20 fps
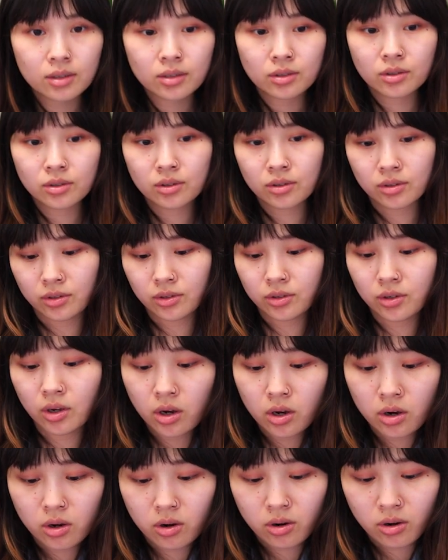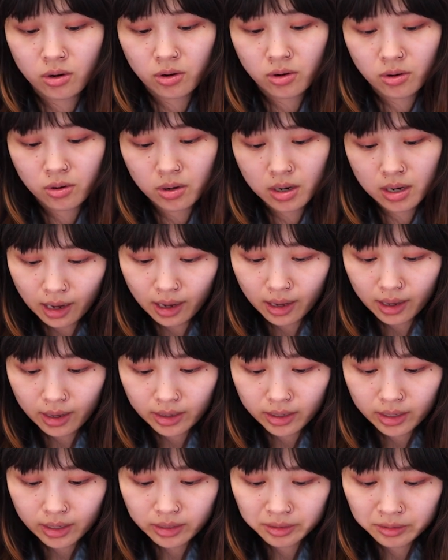So
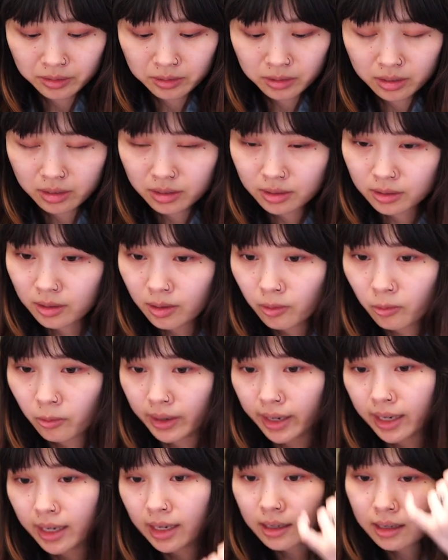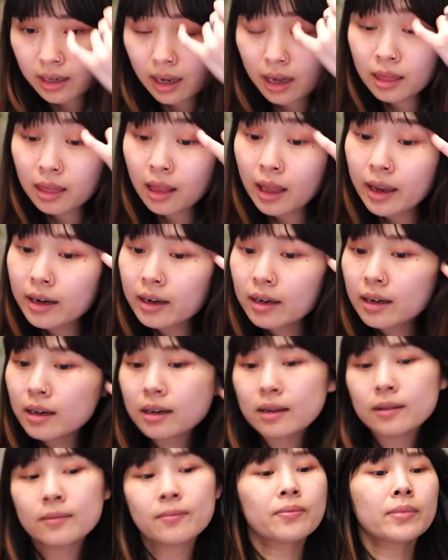I guess I'll just do a winged liner,